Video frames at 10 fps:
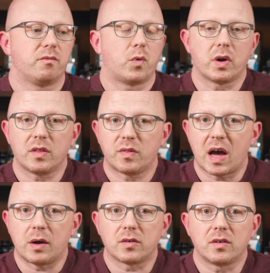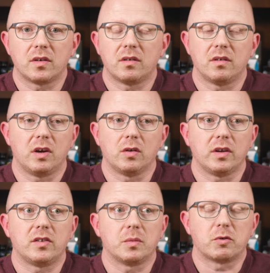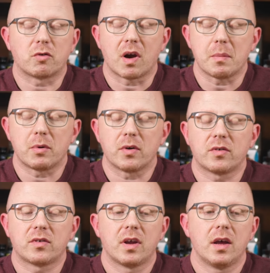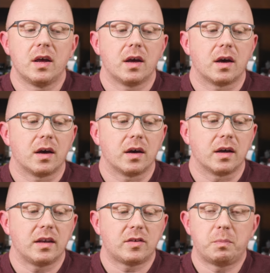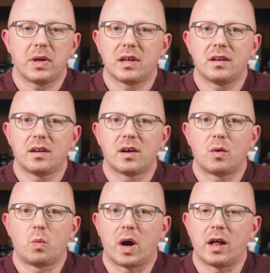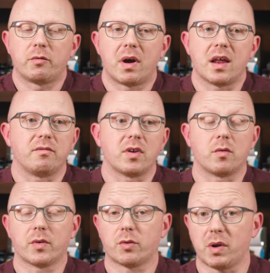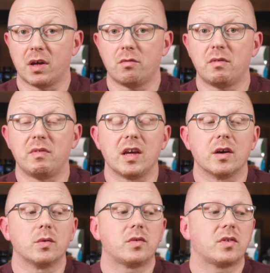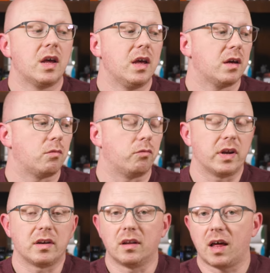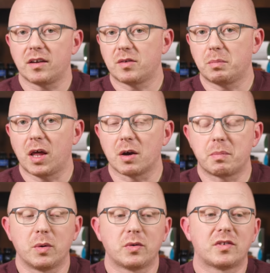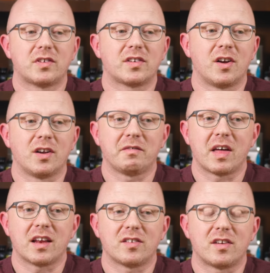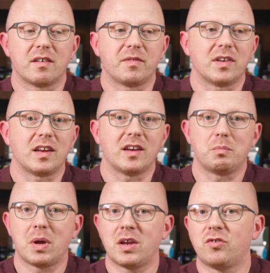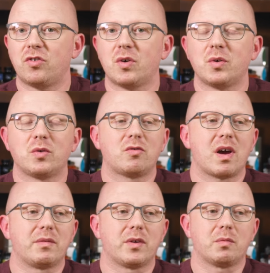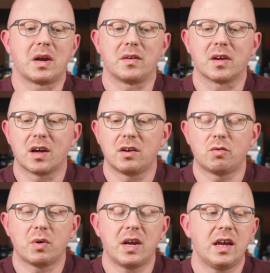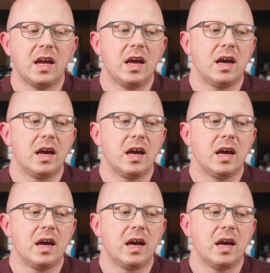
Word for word: 40,000 nearly subscribers. Uh, it's been a wild ride. I've done over 300 videos, written lots of blog posts and all of that stuff, attended pen shows, traveled around the country,